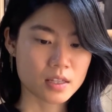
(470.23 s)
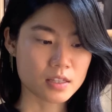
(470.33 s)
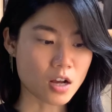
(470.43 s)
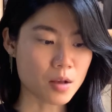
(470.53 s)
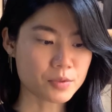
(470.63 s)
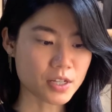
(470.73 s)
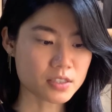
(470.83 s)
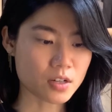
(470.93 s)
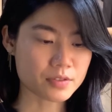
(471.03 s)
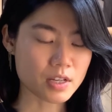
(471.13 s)
The
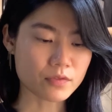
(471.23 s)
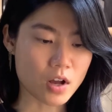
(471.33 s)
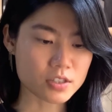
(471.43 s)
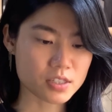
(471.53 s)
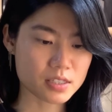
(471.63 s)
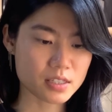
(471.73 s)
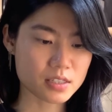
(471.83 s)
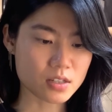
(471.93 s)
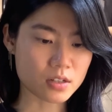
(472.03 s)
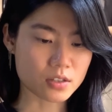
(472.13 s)
object of
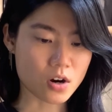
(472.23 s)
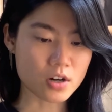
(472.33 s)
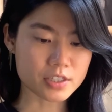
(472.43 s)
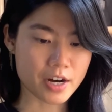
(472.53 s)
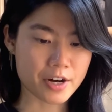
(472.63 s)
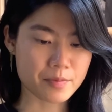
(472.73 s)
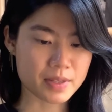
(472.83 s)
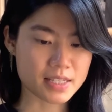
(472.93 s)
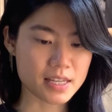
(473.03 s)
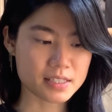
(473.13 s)
self-consciousness, on the contrary,
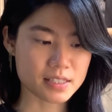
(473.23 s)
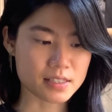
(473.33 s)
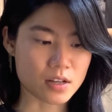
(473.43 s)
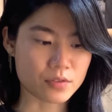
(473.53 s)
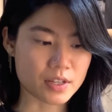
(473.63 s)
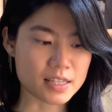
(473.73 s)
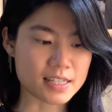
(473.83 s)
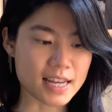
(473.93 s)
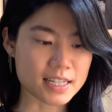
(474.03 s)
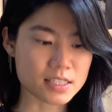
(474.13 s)
maintains itself in the
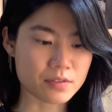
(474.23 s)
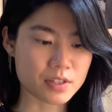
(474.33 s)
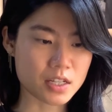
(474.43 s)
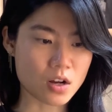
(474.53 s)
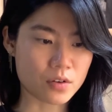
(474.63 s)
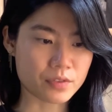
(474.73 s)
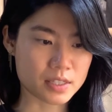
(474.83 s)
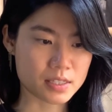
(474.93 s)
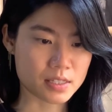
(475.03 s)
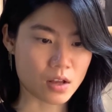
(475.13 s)
negativity of
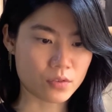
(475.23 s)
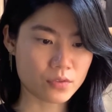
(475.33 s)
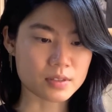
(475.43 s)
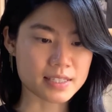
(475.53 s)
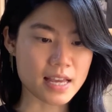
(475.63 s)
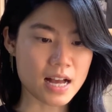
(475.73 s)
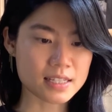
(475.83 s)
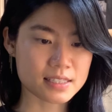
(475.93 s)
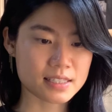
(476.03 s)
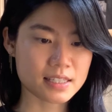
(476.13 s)
itself. C'est
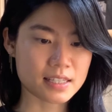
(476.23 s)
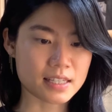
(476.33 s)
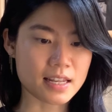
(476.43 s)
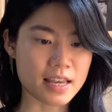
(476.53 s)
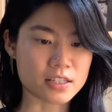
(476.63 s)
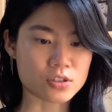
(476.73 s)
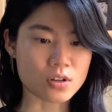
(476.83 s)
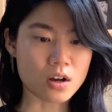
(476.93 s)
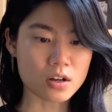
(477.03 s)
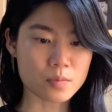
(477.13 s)
ainsi qu'il est
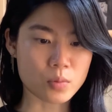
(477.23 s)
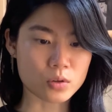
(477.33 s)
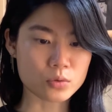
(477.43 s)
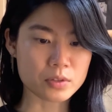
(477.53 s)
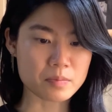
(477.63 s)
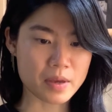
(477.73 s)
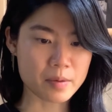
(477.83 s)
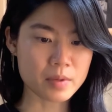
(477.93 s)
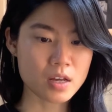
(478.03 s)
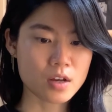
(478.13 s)
genre pour
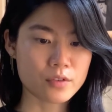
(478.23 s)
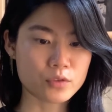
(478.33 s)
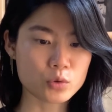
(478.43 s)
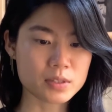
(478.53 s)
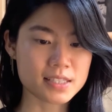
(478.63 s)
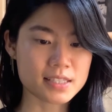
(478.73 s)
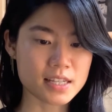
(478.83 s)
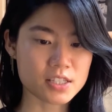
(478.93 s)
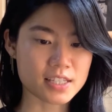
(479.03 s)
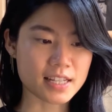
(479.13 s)
lui-même,
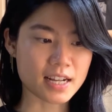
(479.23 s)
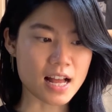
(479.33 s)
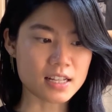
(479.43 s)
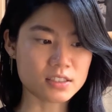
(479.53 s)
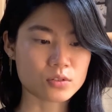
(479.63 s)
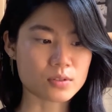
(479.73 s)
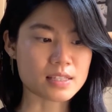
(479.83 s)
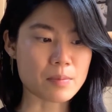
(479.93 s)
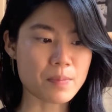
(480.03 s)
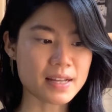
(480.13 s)
fluidité générale dans
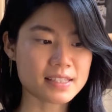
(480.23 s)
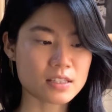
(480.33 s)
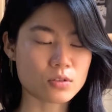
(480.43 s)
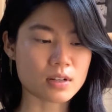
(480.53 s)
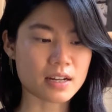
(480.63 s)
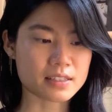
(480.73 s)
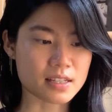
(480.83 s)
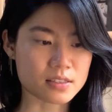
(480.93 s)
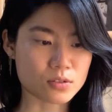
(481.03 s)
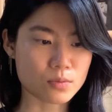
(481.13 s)
sa particularisation